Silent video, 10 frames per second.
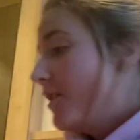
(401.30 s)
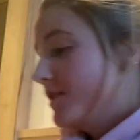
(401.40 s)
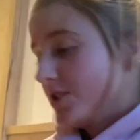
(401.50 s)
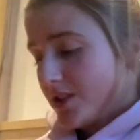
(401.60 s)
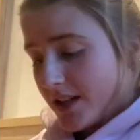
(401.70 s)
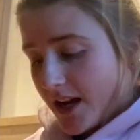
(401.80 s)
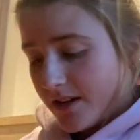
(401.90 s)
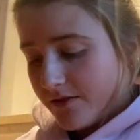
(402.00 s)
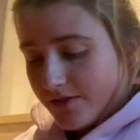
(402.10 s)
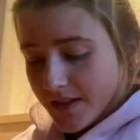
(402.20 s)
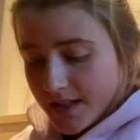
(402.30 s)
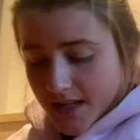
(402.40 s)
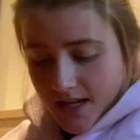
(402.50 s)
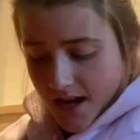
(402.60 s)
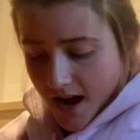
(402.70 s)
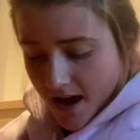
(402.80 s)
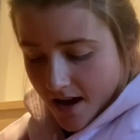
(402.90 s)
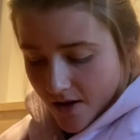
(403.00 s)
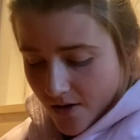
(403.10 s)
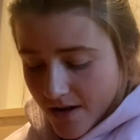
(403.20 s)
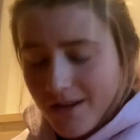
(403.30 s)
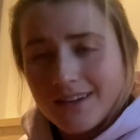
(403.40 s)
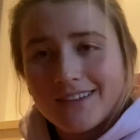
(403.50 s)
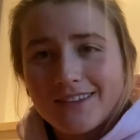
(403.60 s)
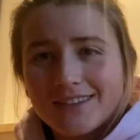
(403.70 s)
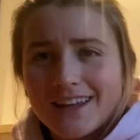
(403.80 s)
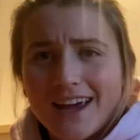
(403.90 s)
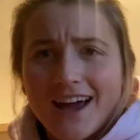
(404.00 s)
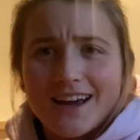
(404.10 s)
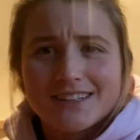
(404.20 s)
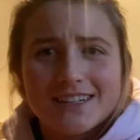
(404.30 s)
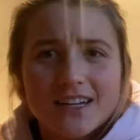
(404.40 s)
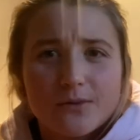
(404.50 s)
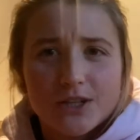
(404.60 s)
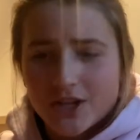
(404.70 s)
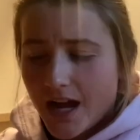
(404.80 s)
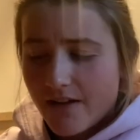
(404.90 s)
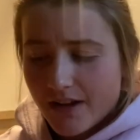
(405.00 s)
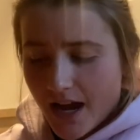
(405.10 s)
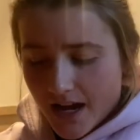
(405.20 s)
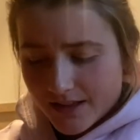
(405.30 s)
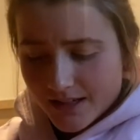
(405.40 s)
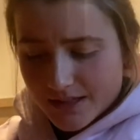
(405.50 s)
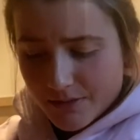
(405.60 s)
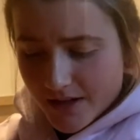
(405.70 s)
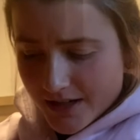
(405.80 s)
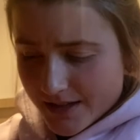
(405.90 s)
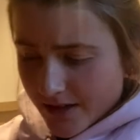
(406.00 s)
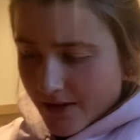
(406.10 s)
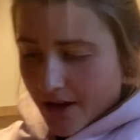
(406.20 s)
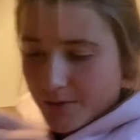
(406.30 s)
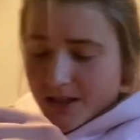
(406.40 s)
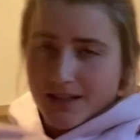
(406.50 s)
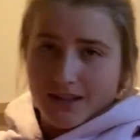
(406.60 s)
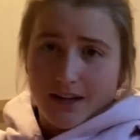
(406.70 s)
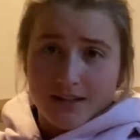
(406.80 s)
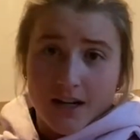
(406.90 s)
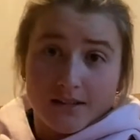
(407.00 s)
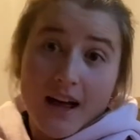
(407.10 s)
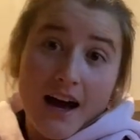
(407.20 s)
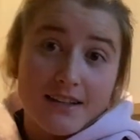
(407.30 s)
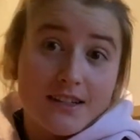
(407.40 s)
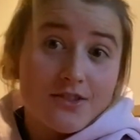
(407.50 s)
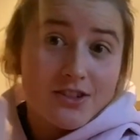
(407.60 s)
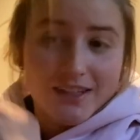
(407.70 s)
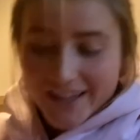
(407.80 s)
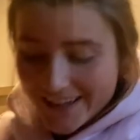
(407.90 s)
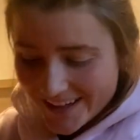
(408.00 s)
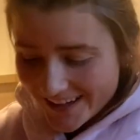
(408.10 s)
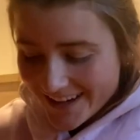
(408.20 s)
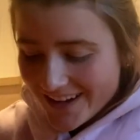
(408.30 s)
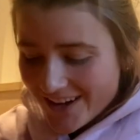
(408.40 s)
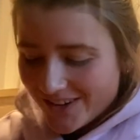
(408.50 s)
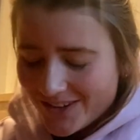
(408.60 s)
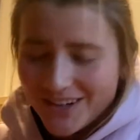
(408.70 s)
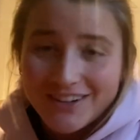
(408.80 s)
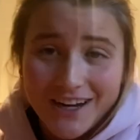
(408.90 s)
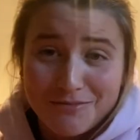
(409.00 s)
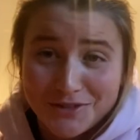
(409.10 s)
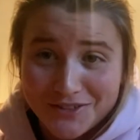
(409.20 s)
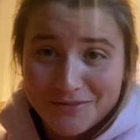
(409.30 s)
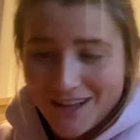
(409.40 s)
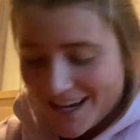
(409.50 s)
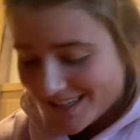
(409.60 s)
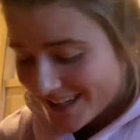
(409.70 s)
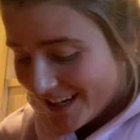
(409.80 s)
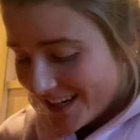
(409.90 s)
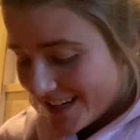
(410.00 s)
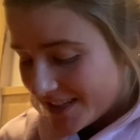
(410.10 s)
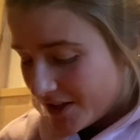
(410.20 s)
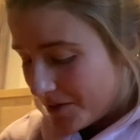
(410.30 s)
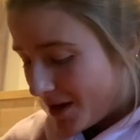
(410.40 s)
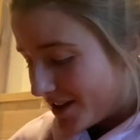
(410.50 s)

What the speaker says: and just kind of see how they acted, which I haven't had the experience of yet because I start last usually, or a couple from last. So I'm not